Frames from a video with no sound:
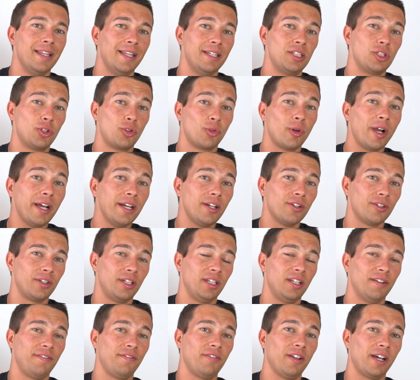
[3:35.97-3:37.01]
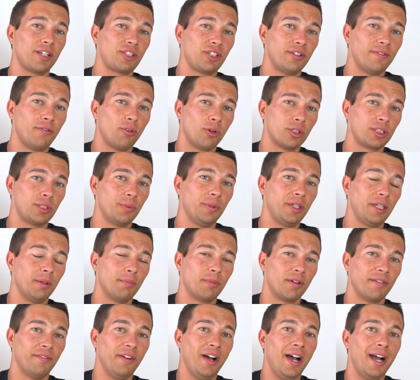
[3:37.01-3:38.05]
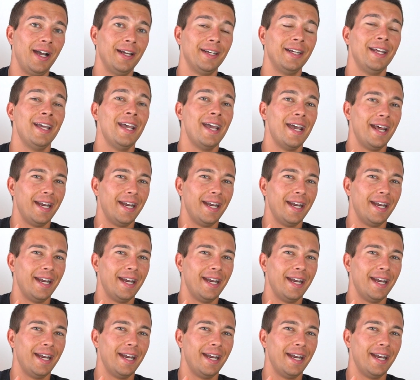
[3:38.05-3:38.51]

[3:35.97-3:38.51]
that's greater than the flexion force that we can provide.